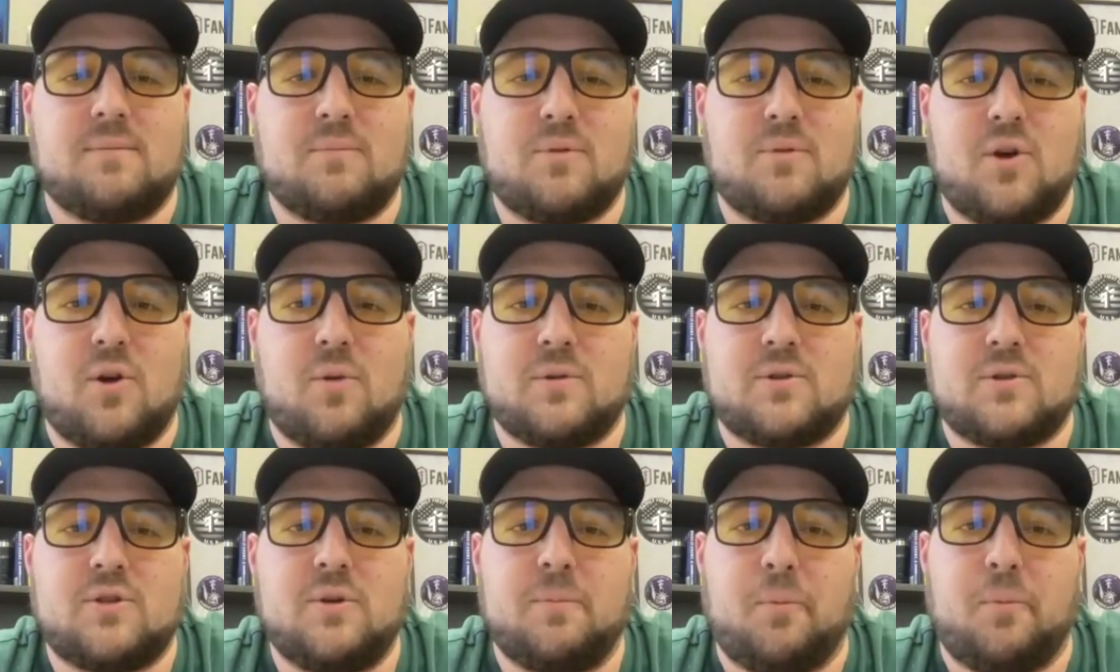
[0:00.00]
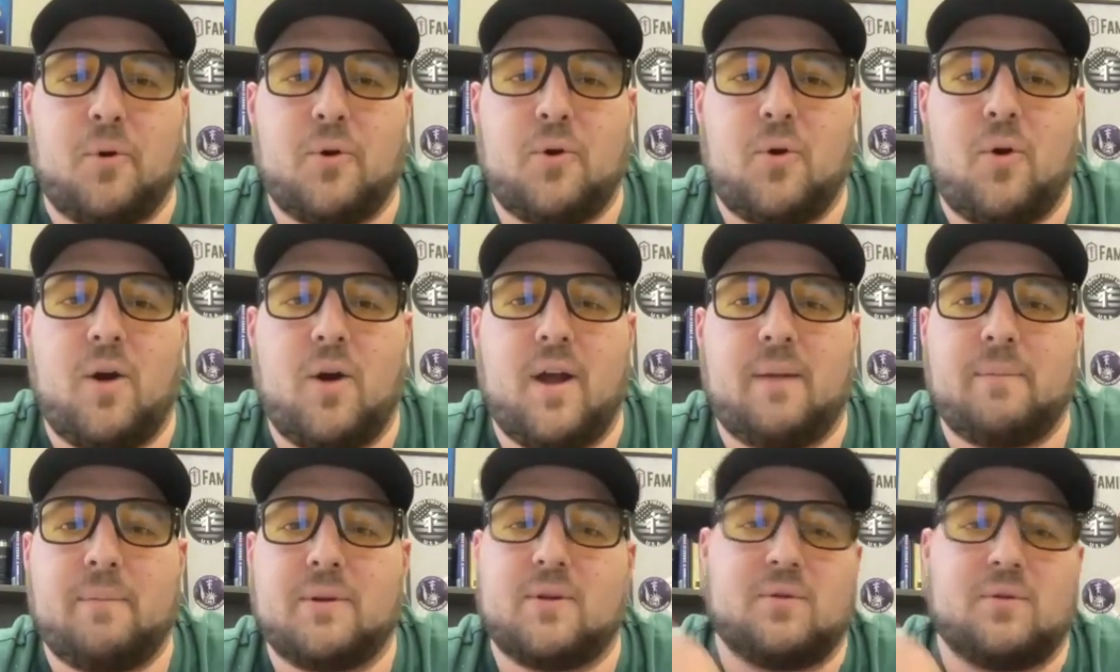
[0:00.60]
I'm sure it was super
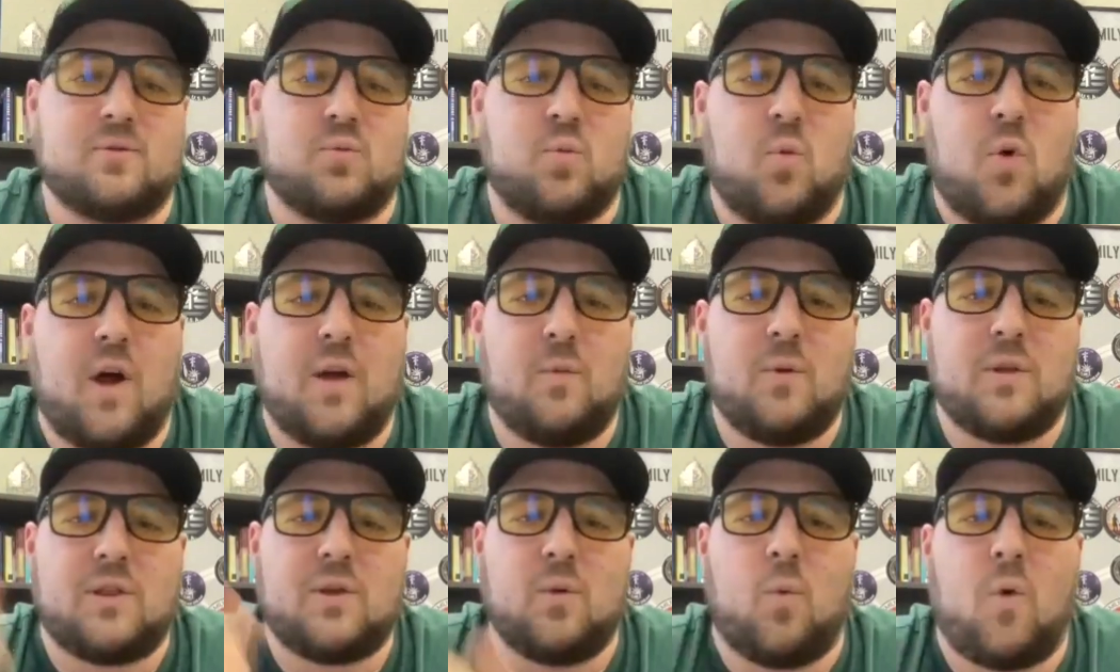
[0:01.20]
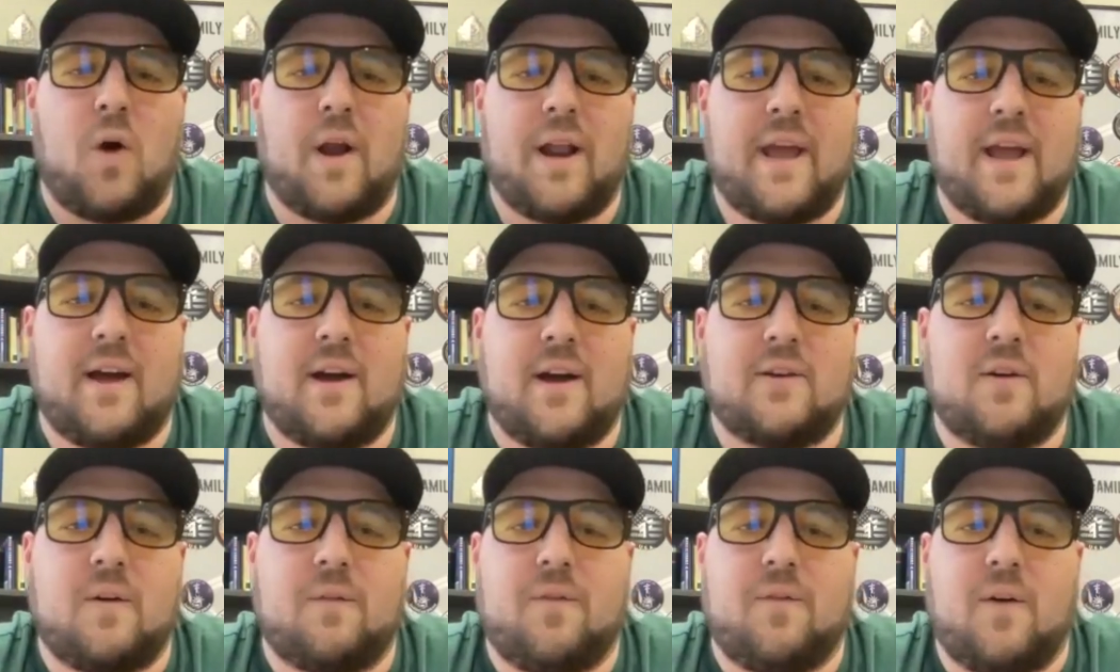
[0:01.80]
annoying, but there was one with the
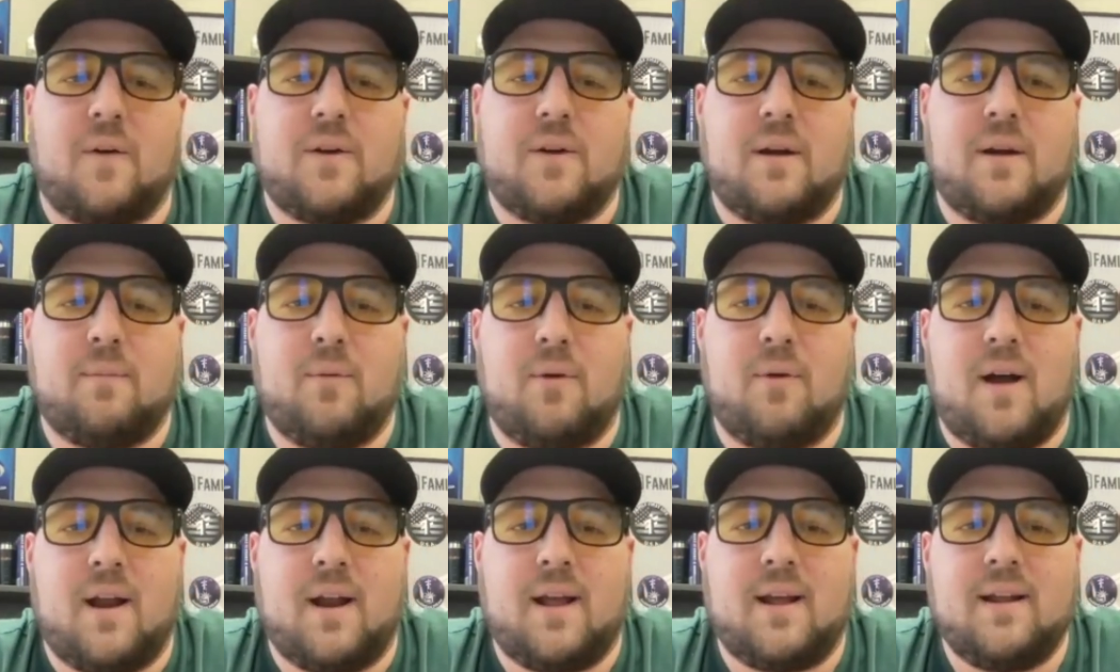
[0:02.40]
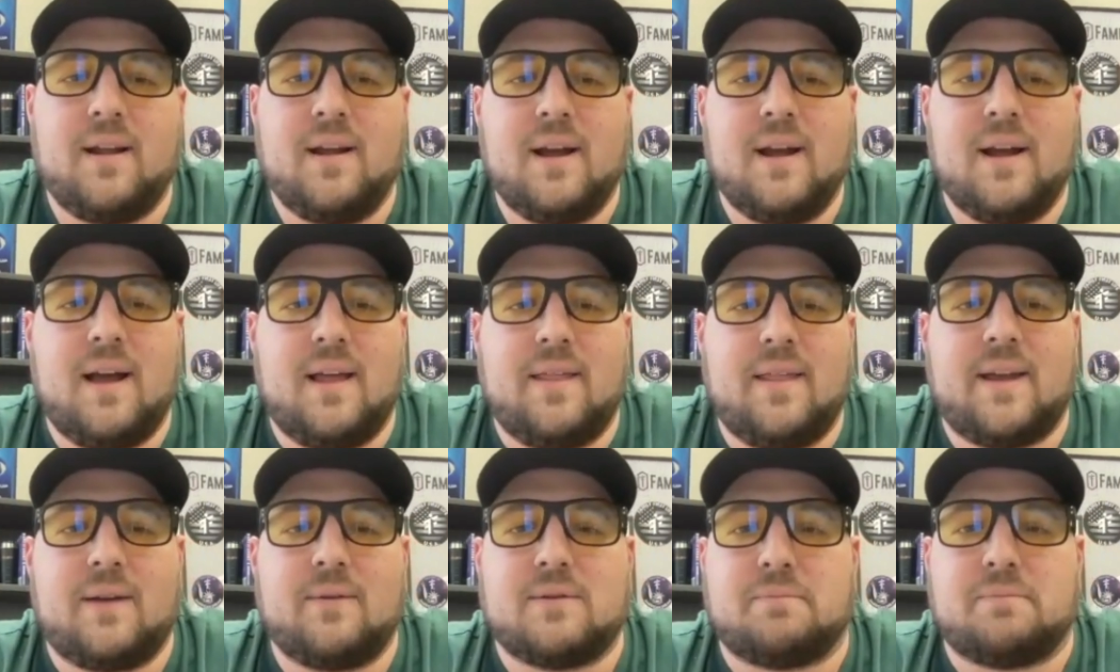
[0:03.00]
1-800 phone number on it.
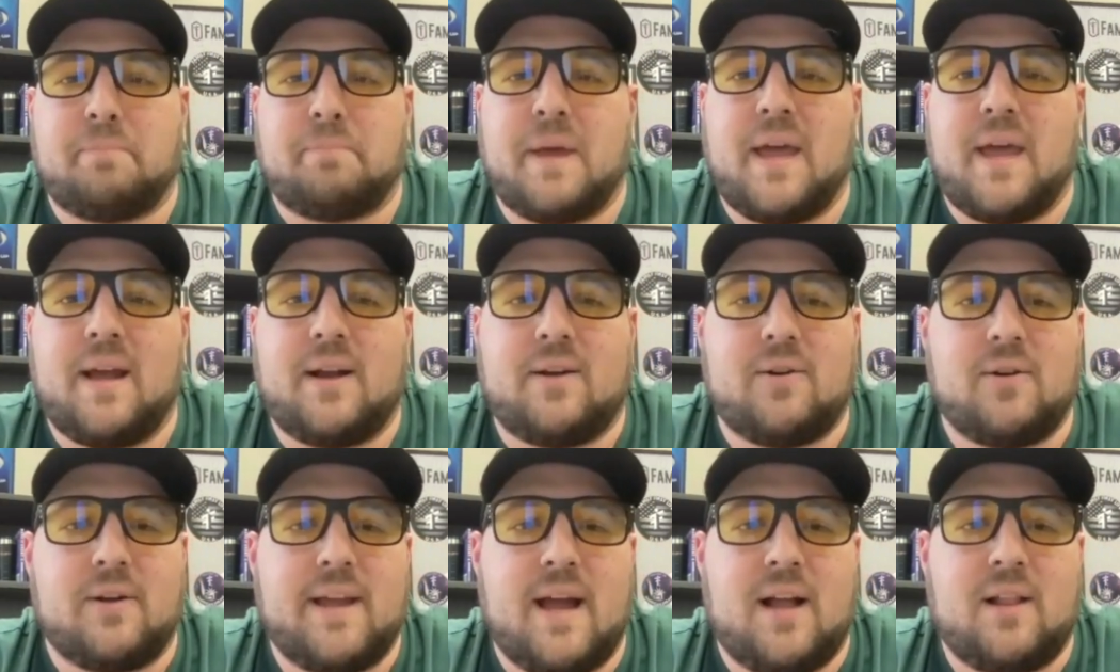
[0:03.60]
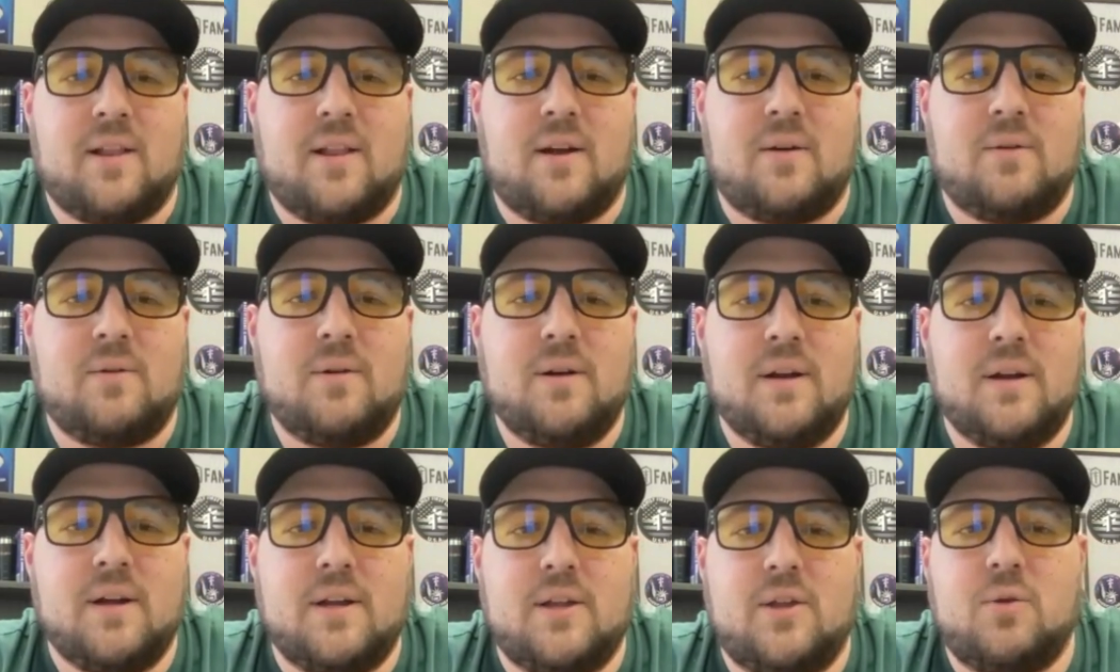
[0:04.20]
I think it was pink or
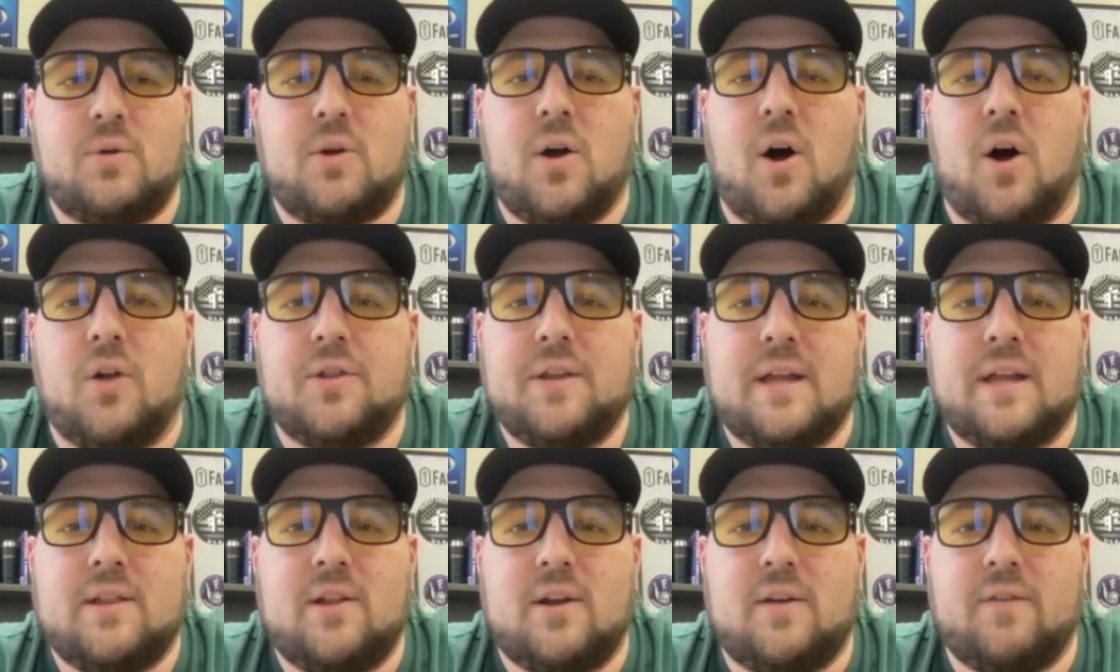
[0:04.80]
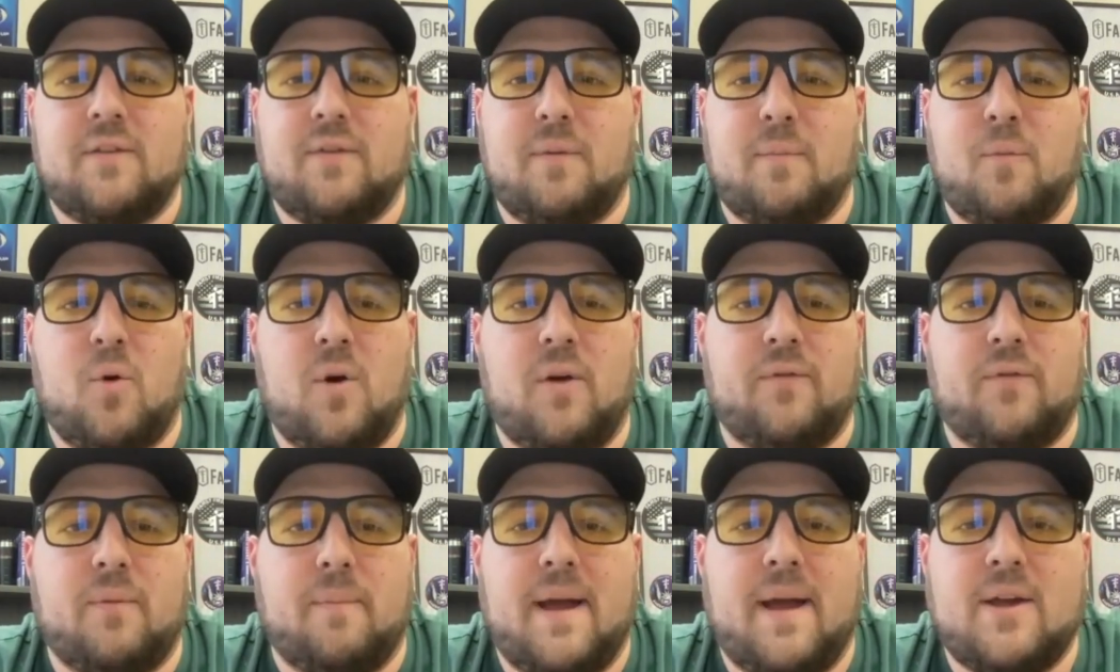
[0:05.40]
yellow. You called in looking for
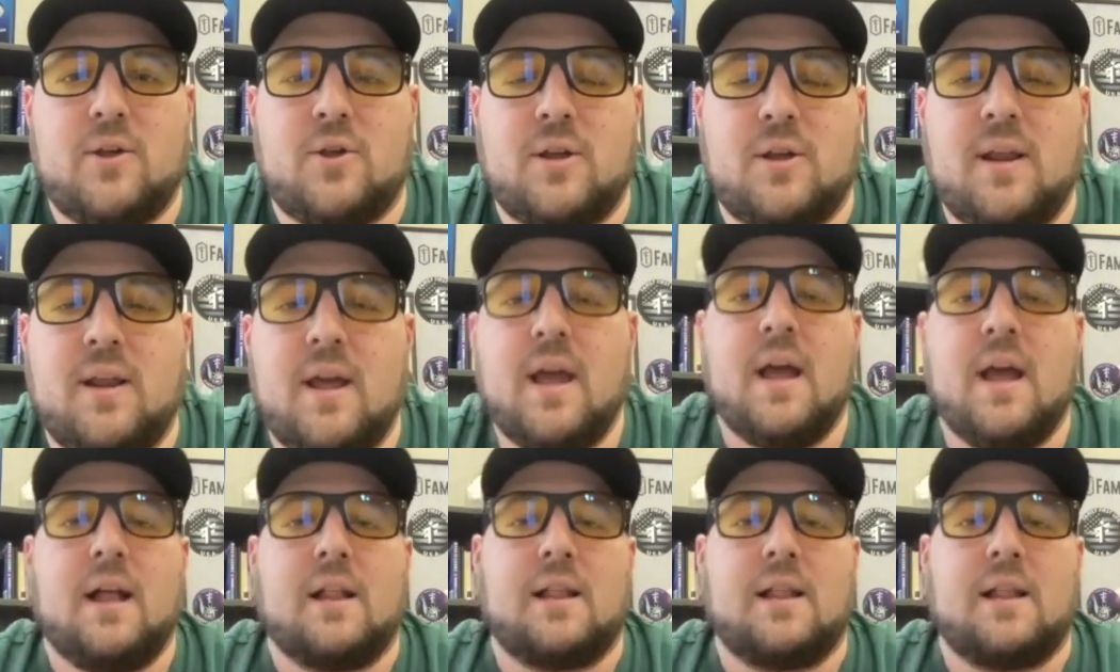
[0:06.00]
more information.